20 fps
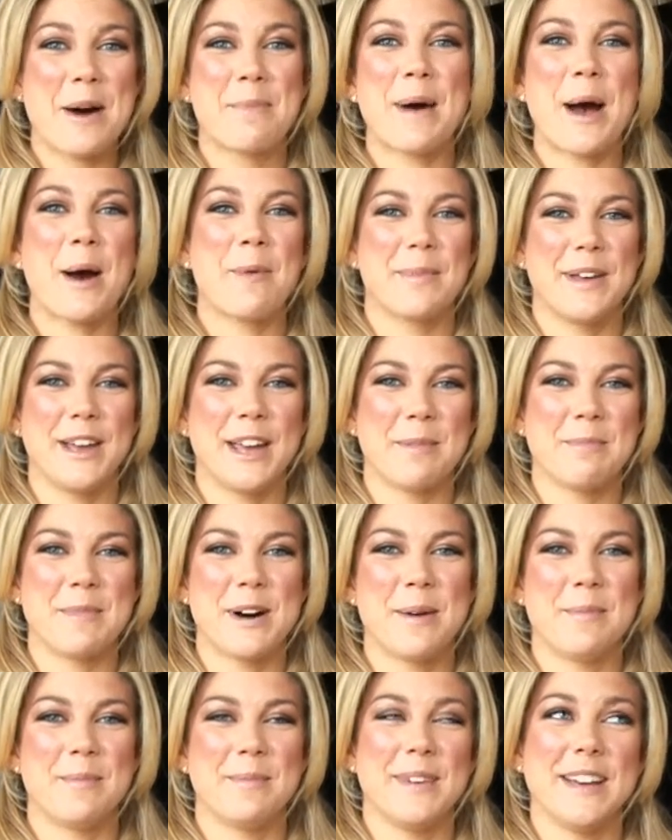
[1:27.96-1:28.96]
about being a
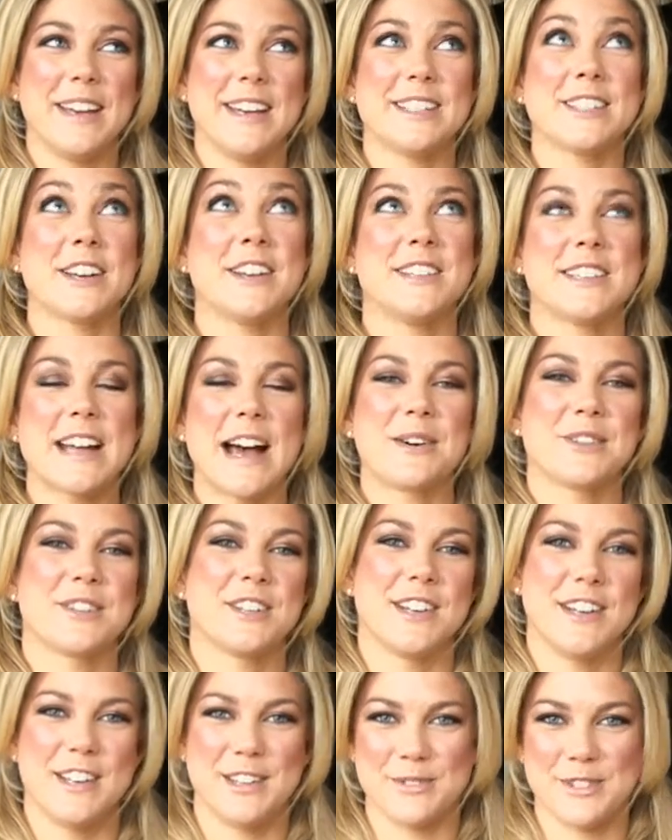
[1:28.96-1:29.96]
mum is
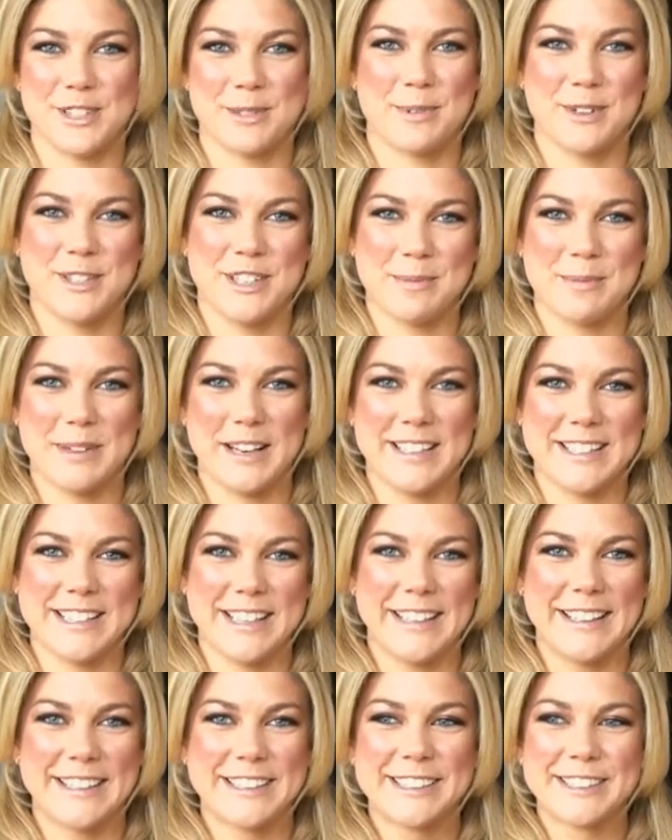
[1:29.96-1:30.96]
undoubtedly the
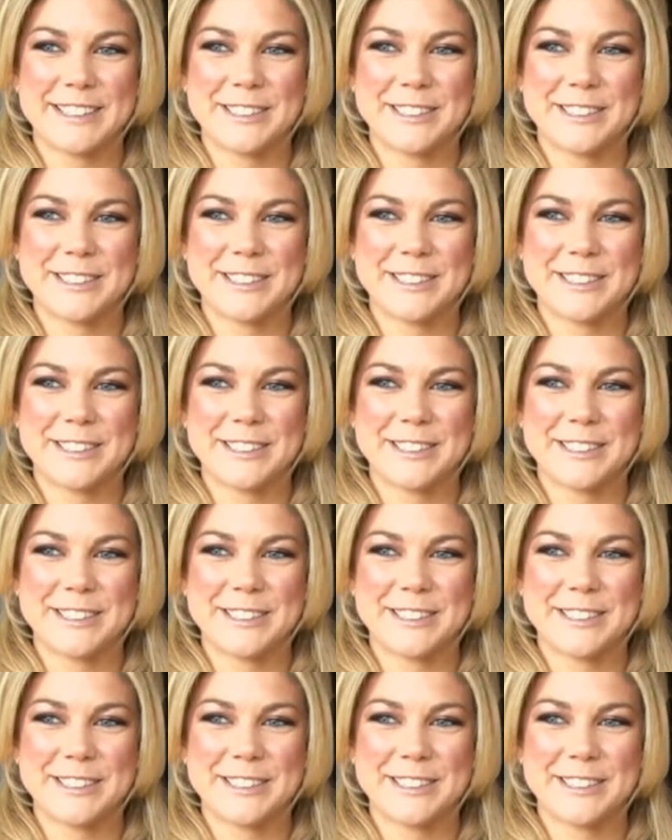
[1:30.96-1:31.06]
responsibility.